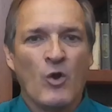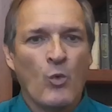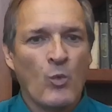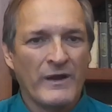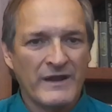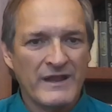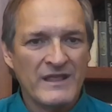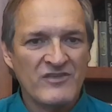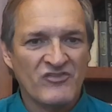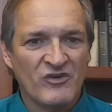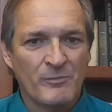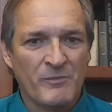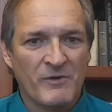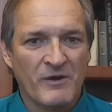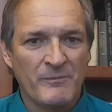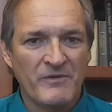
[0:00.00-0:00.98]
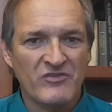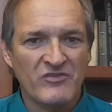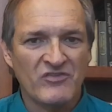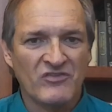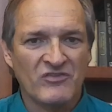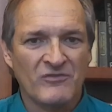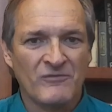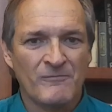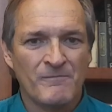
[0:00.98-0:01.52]
What is your
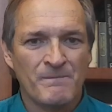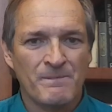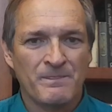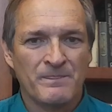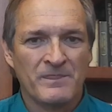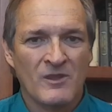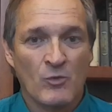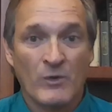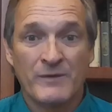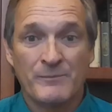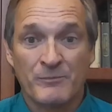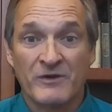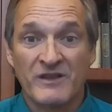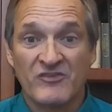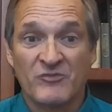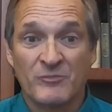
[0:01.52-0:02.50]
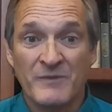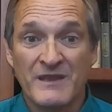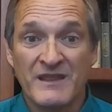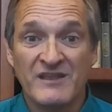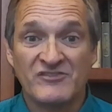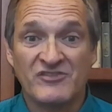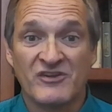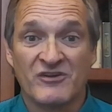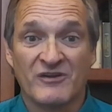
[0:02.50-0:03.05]
purpose? What brings
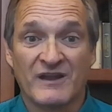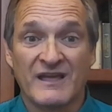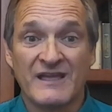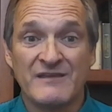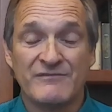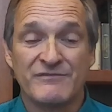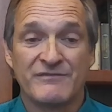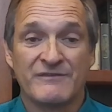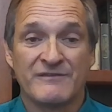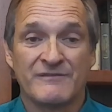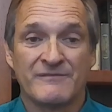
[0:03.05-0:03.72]
meaning to your life?